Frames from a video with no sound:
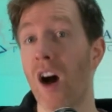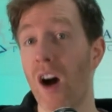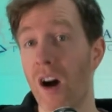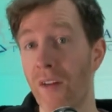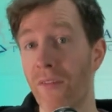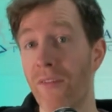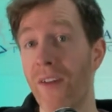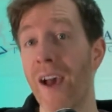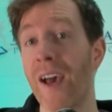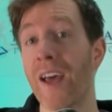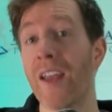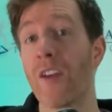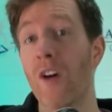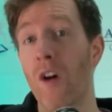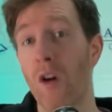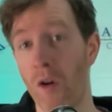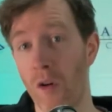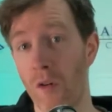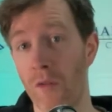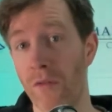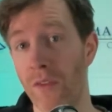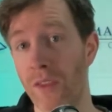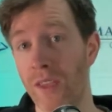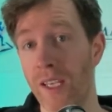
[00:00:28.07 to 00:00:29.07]
I've had
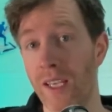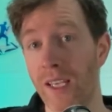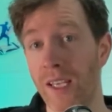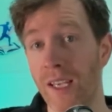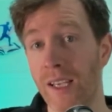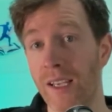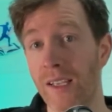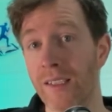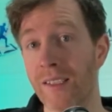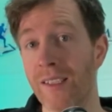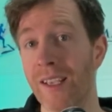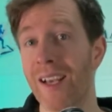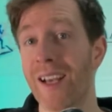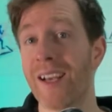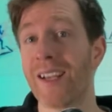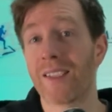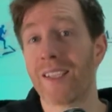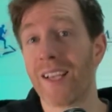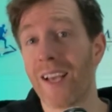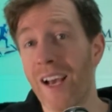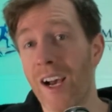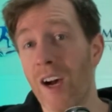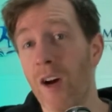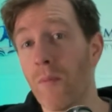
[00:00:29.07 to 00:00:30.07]
over the years
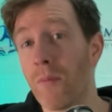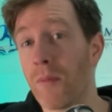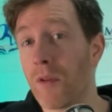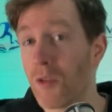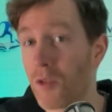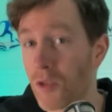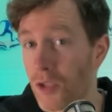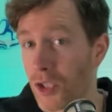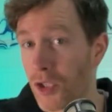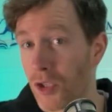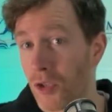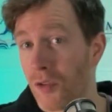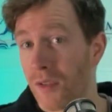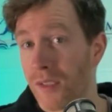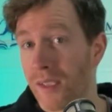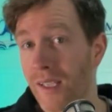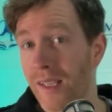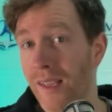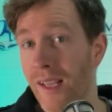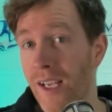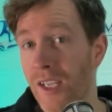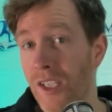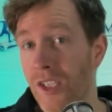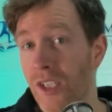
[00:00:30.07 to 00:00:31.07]
to help your shoe
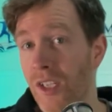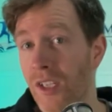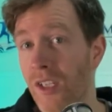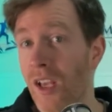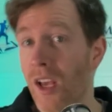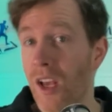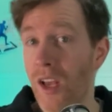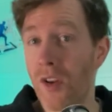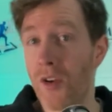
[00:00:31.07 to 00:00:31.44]
selection